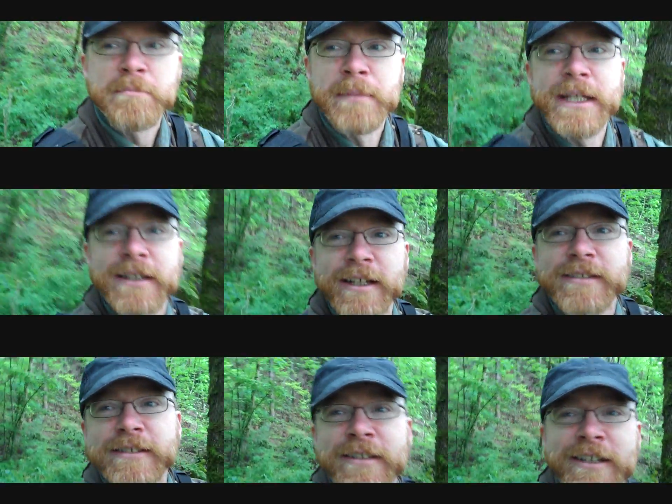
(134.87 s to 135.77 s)

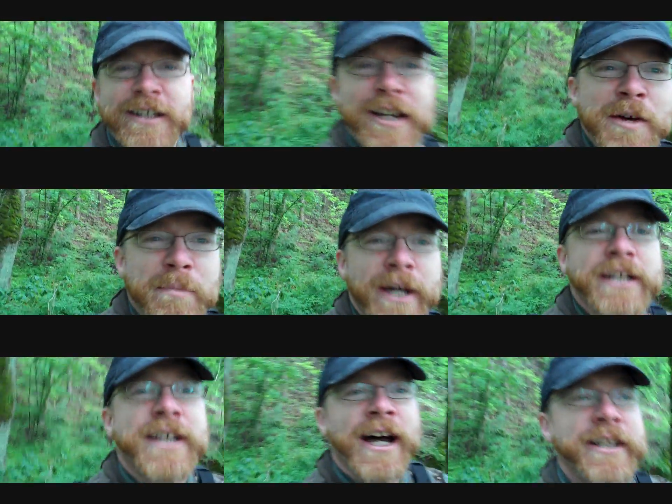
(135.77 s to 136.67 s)
meanness,
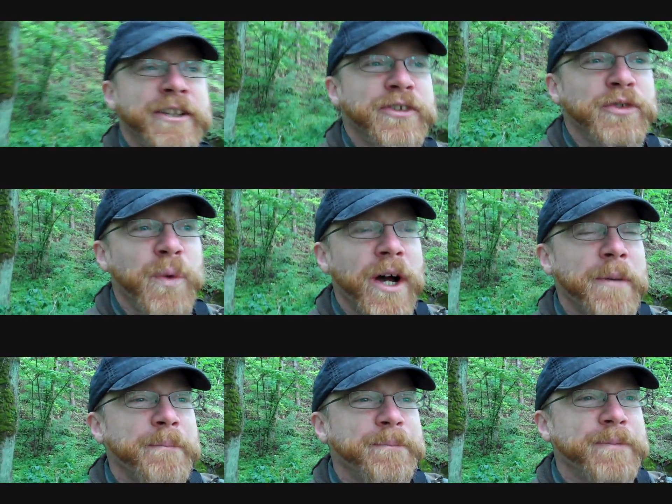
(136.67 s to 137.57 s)
but kindness as well.